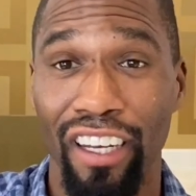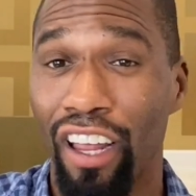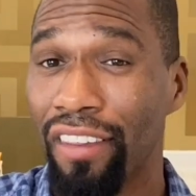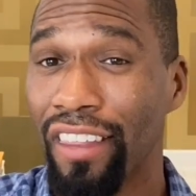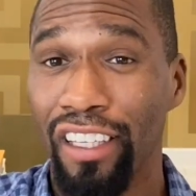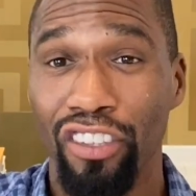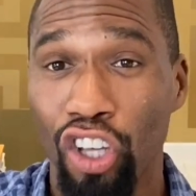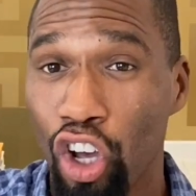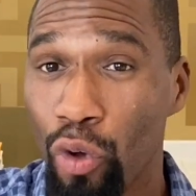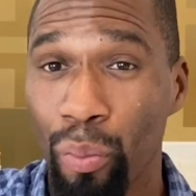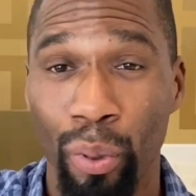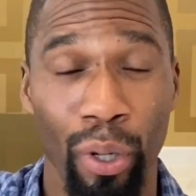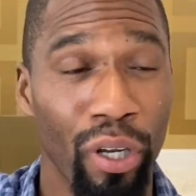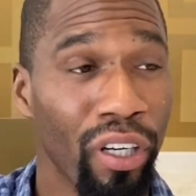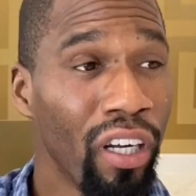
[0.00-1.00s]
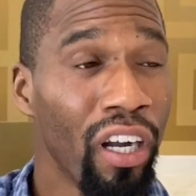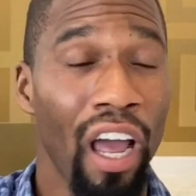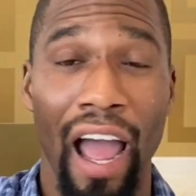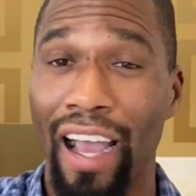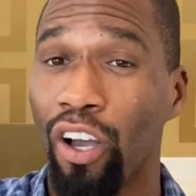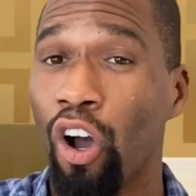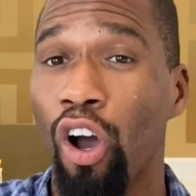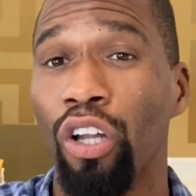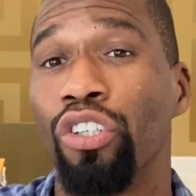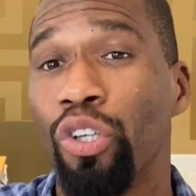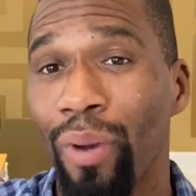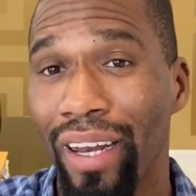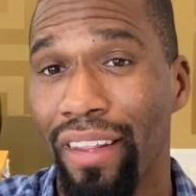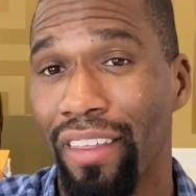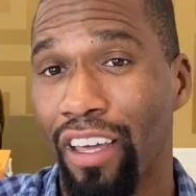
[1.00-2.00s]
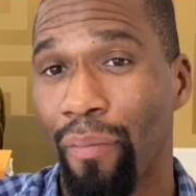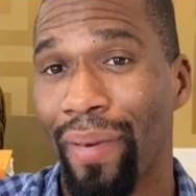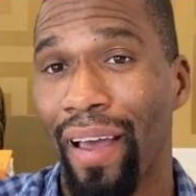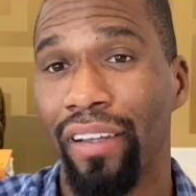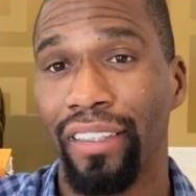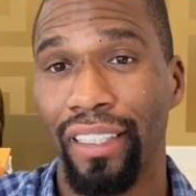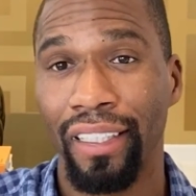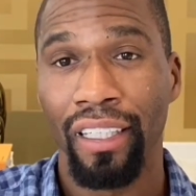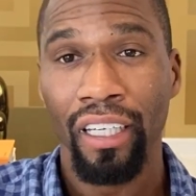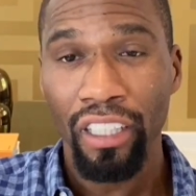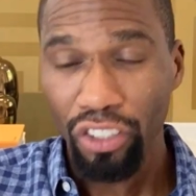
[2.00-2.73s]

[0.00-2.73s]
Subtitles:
nothing's open, I can't do anything about it.